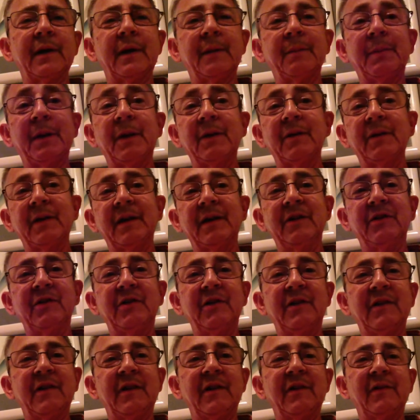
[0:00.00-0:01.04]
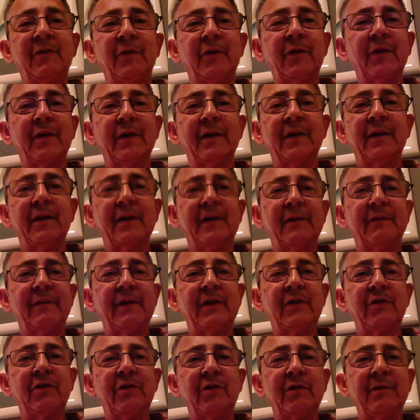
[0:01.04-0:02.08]
Apparently, she's in for a little
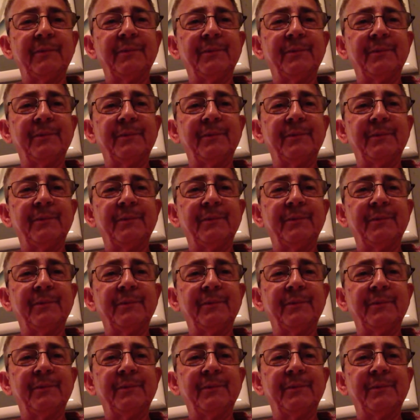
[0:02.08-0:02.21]
adventure.